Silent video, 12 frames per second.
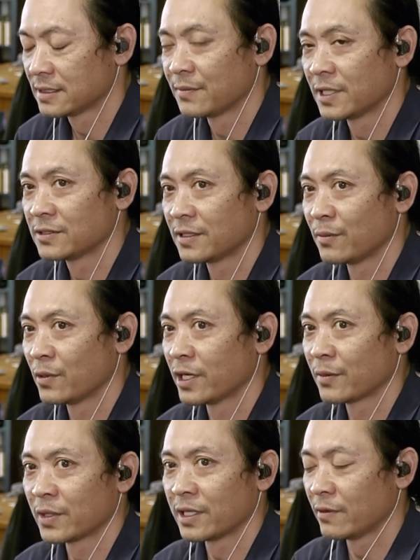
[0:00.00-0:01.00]
I'm not trying to
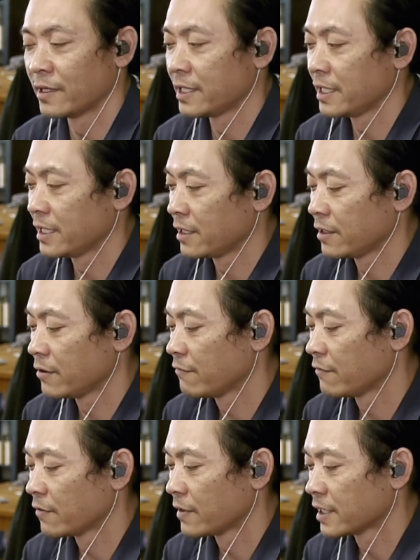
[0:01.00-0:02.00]
brag, but I needed a new
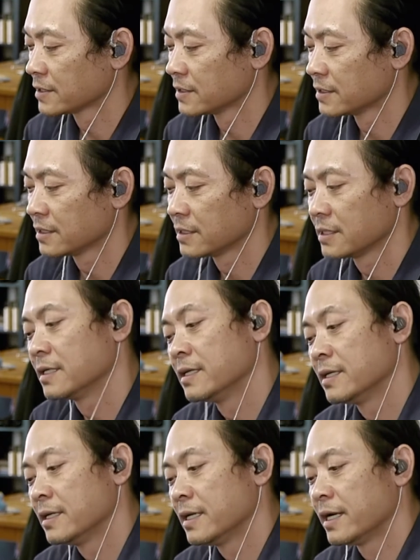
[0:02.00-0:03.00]
phone actually.
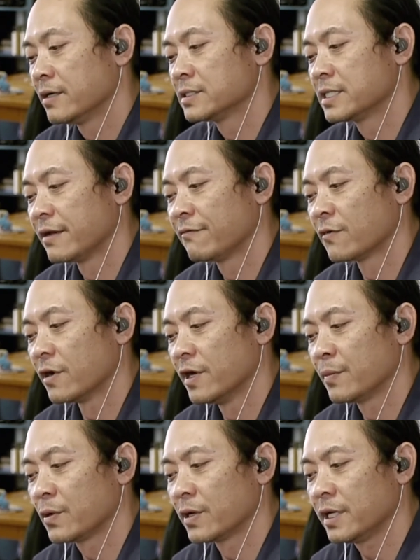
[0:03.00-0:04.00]
It was time for
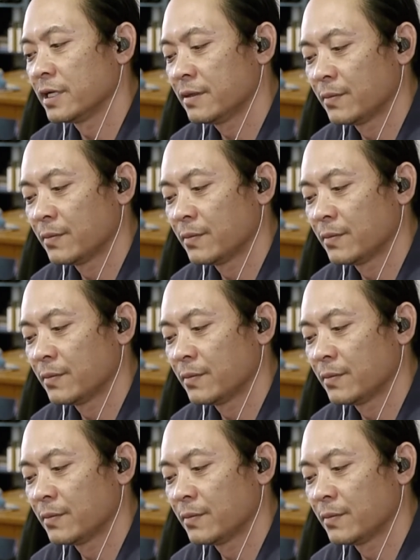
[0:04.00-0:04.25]
upgrade.